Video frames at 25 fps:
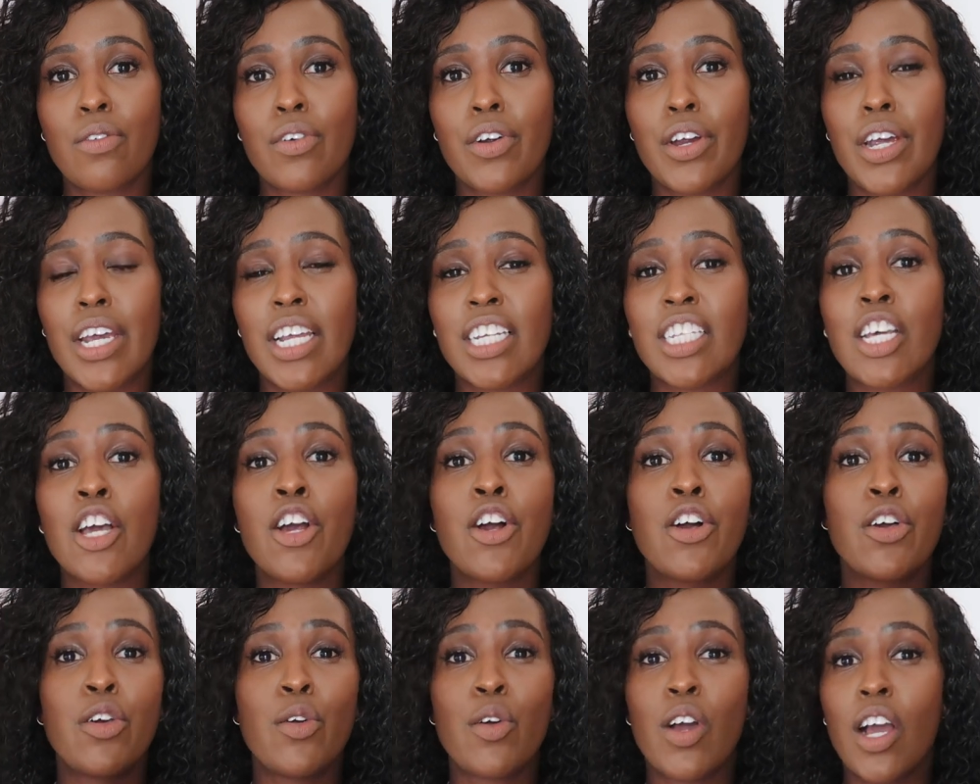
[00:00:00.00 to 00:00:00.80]
over it,
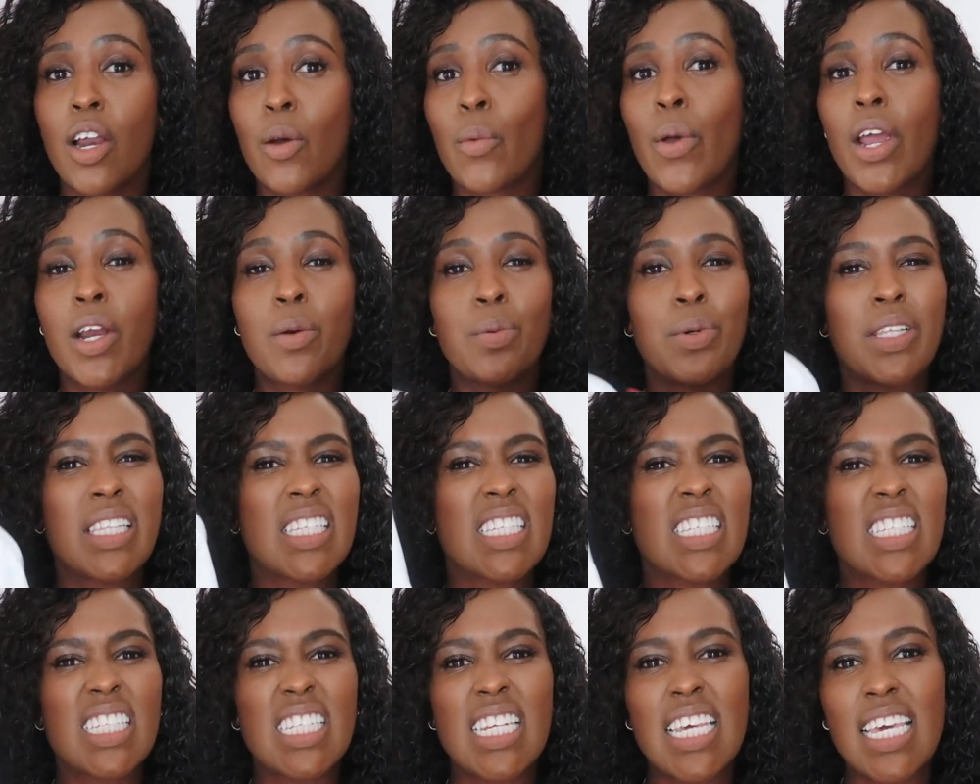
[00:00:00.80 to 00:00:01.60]
you can wear it
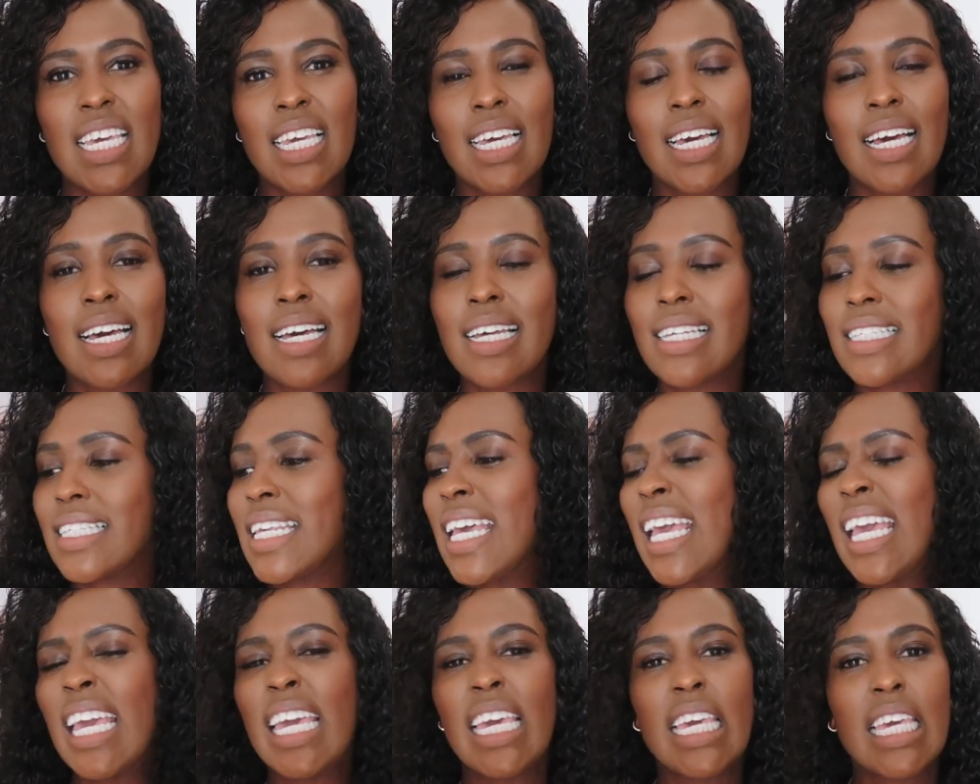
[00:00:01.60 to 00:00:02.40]
with sneakers,
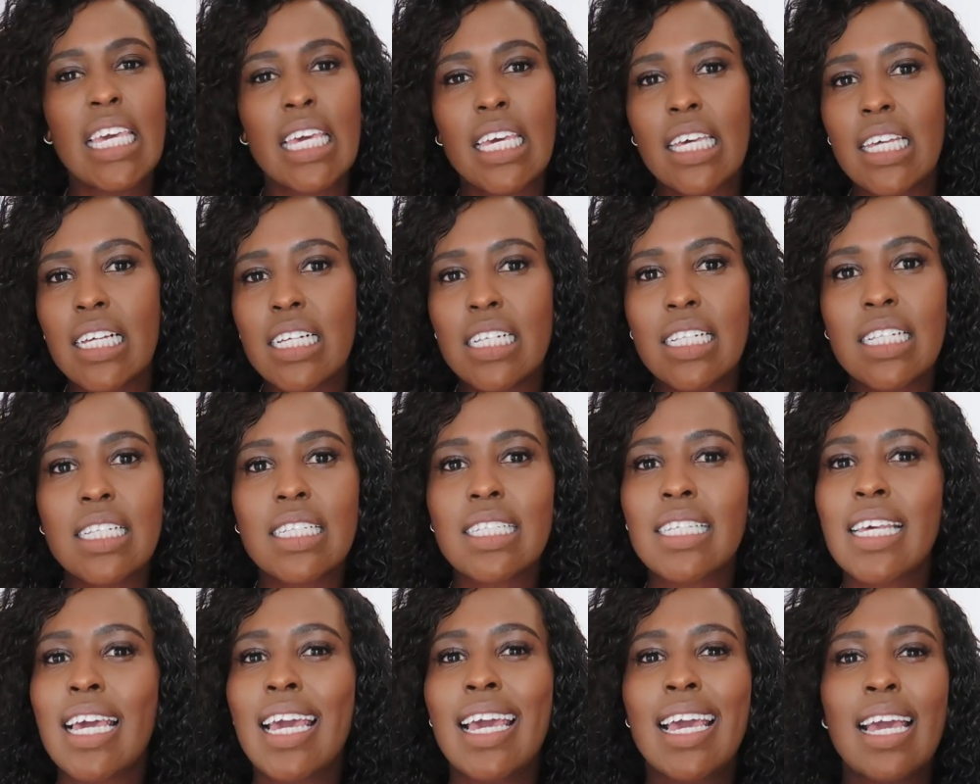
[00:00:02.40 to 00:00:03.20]

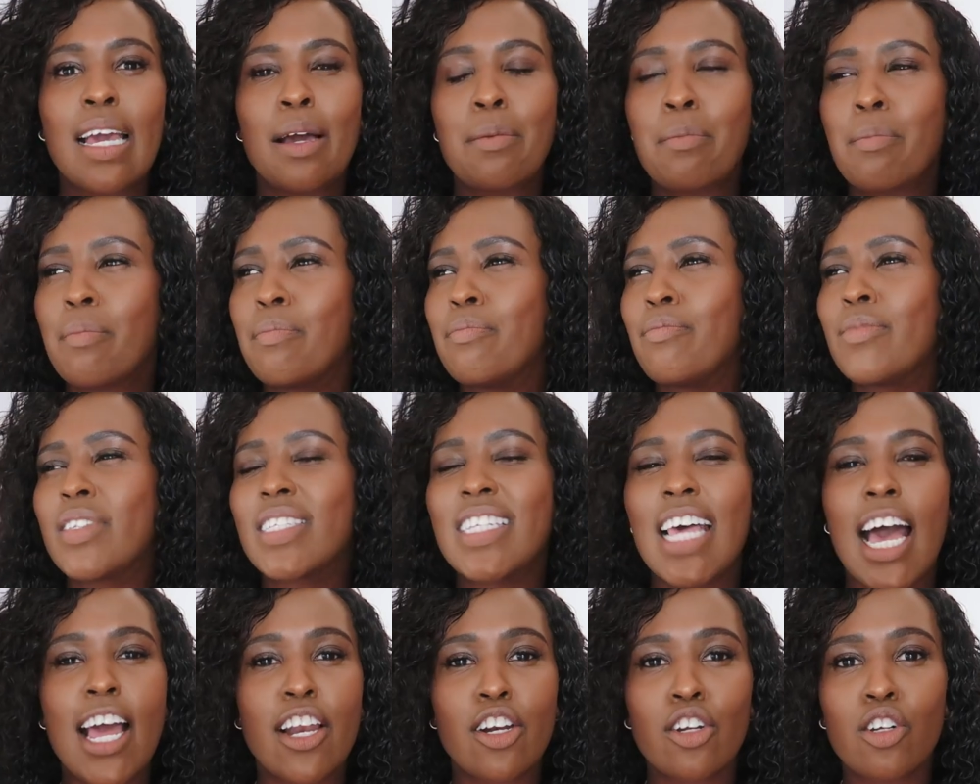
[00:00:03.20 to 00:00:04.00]
heels,
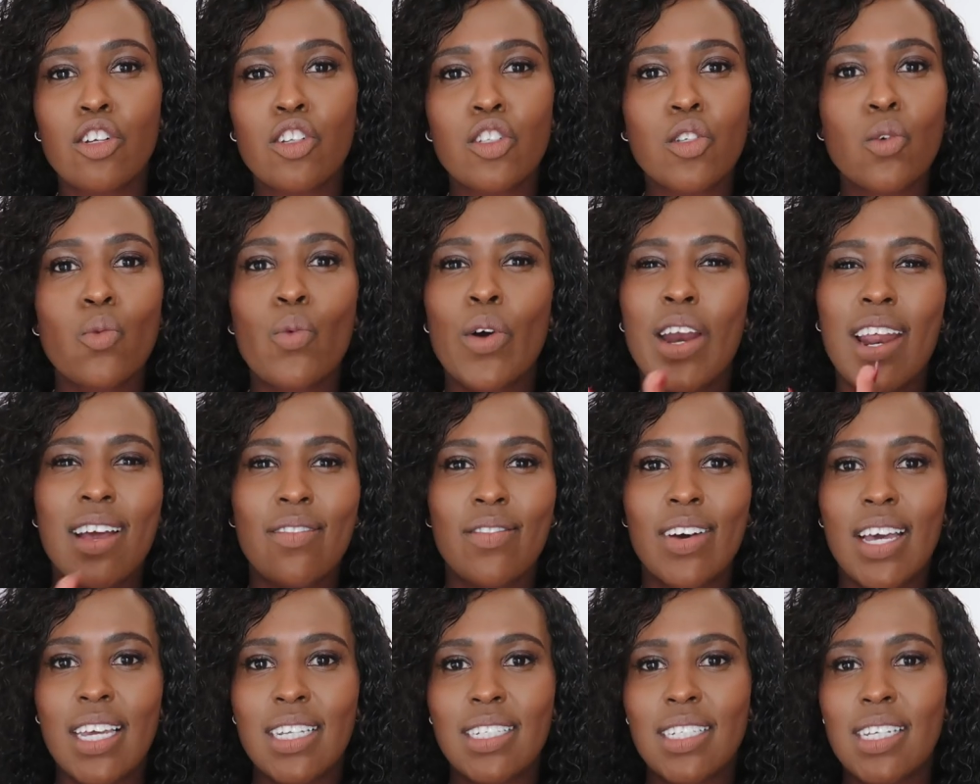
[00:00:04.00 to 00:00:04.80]
sandals,
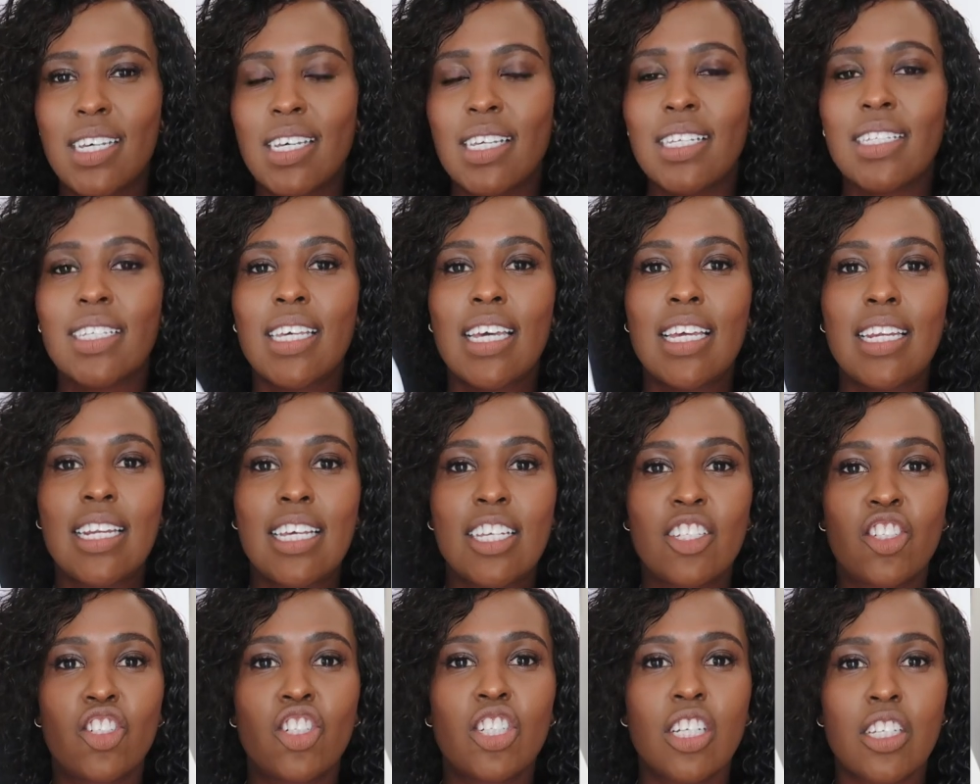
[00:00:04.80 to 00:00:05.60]
whatever it is.
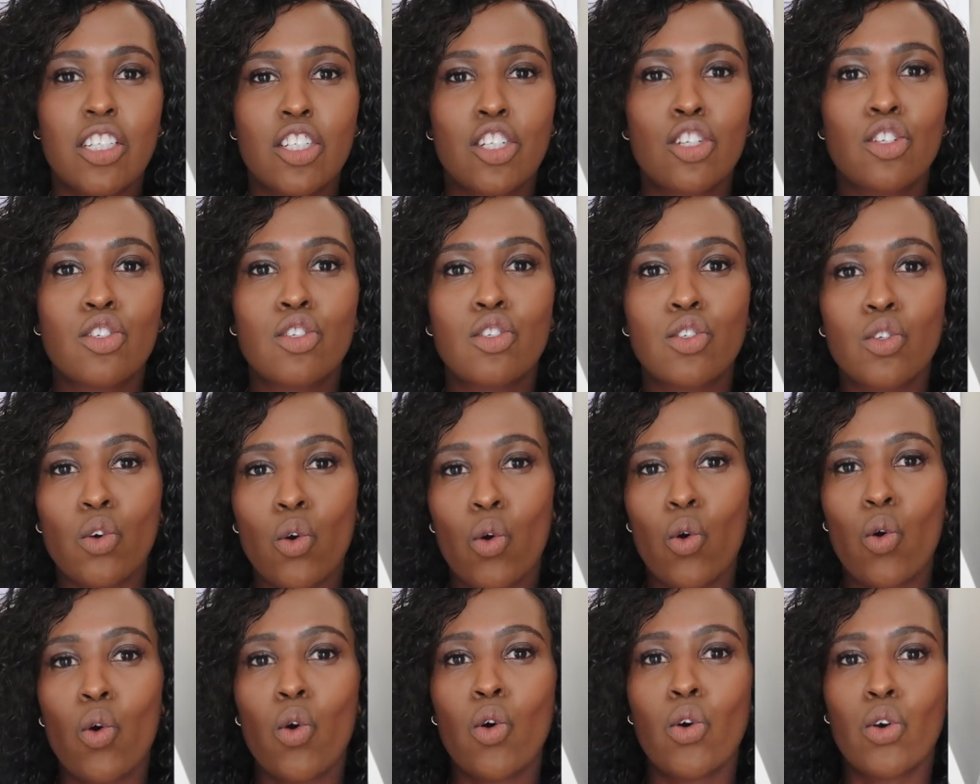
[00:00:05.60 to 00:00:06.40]
It is just
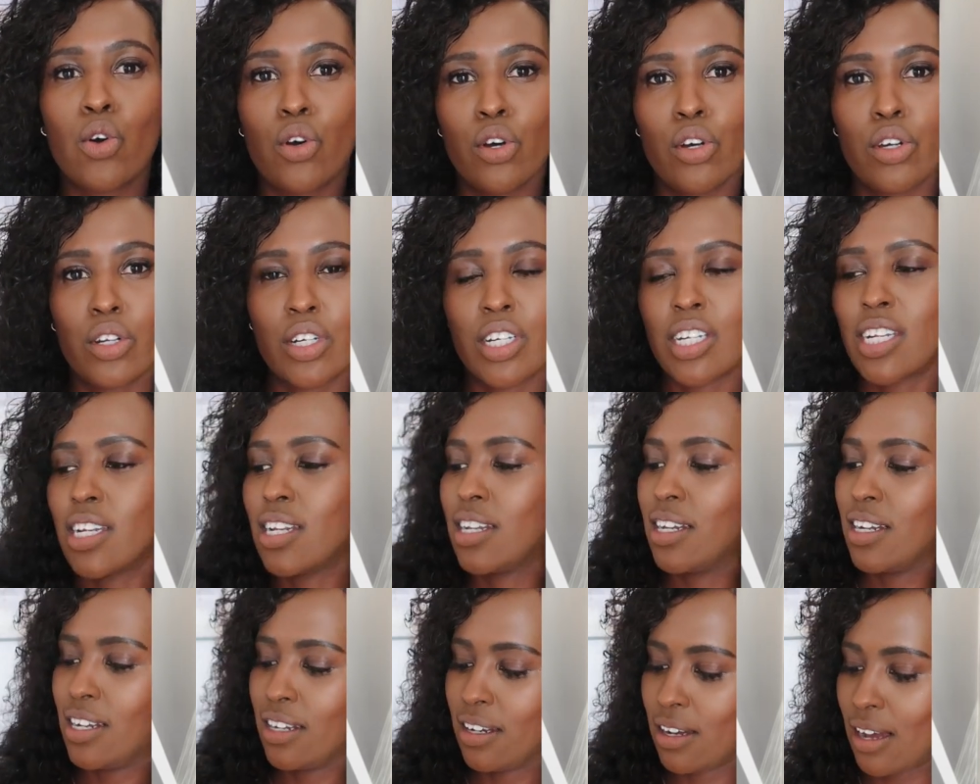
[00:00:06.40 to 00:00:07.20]
so good.
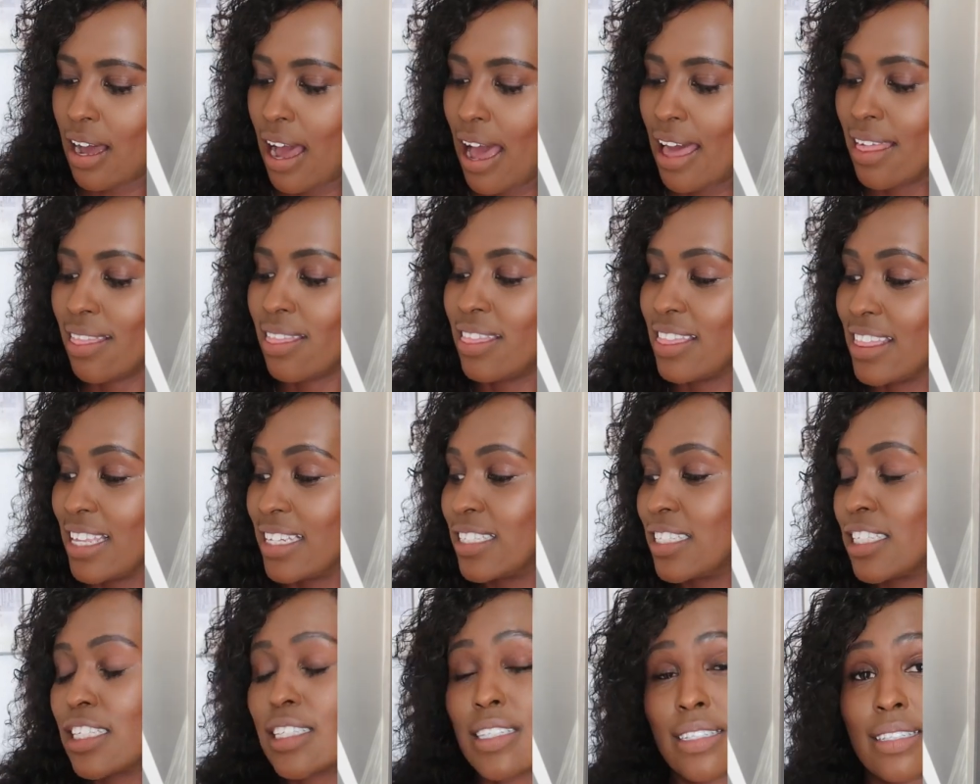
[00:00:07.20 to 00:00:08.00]
And
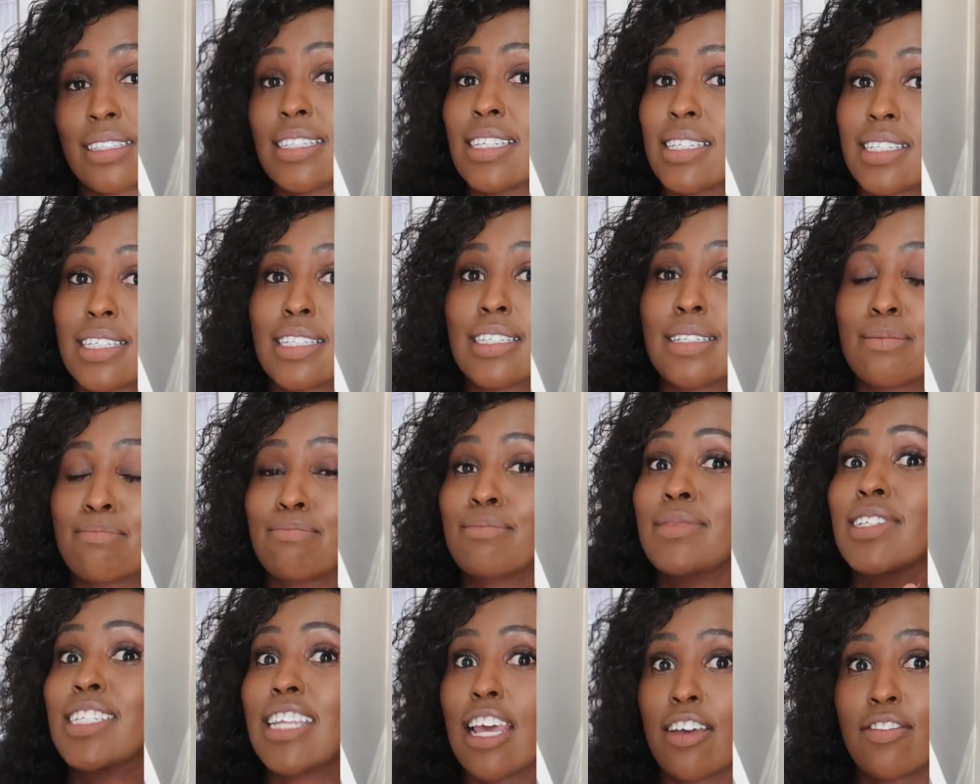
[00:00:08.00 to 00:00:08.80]
this is
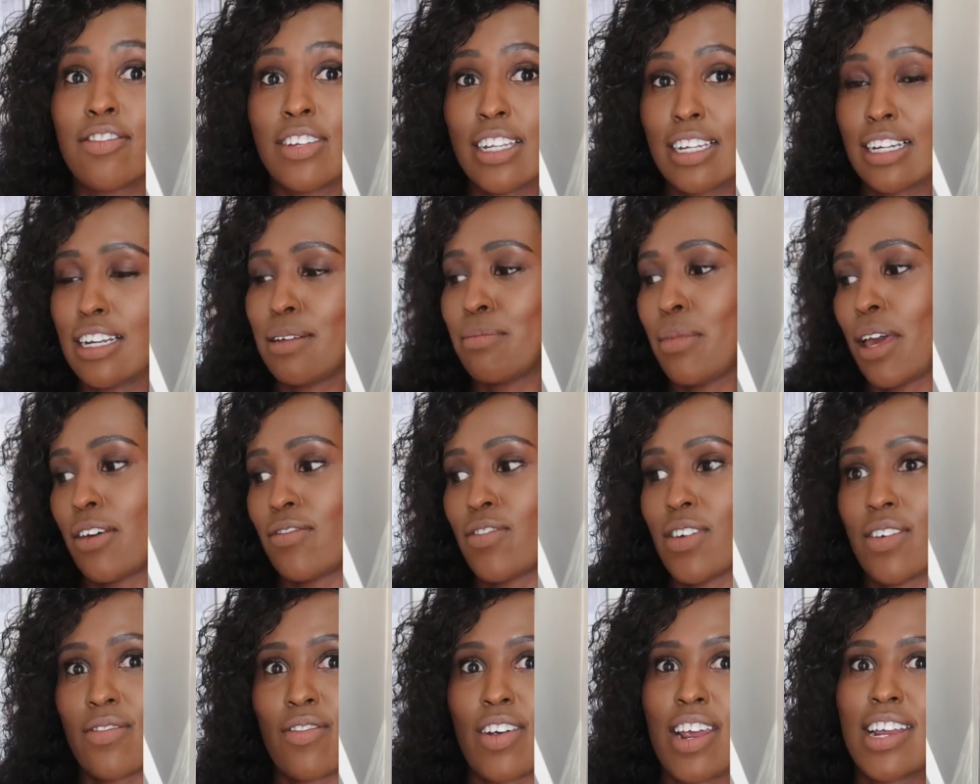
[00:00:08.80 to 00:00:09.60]
definitely my
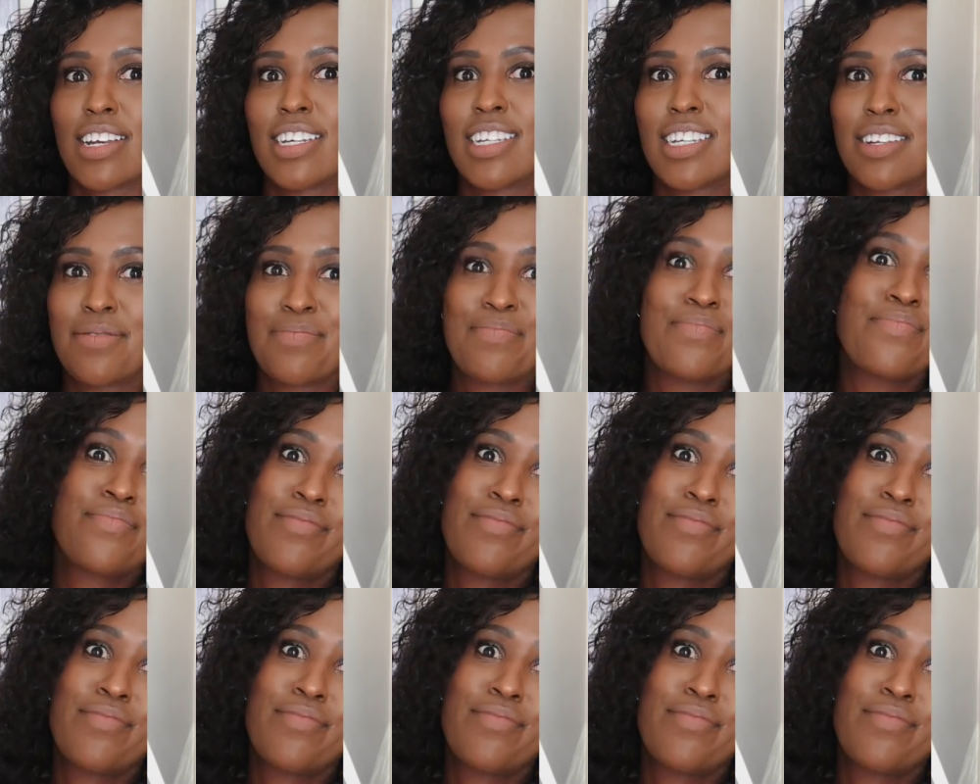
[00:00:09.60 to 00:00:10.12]
favorite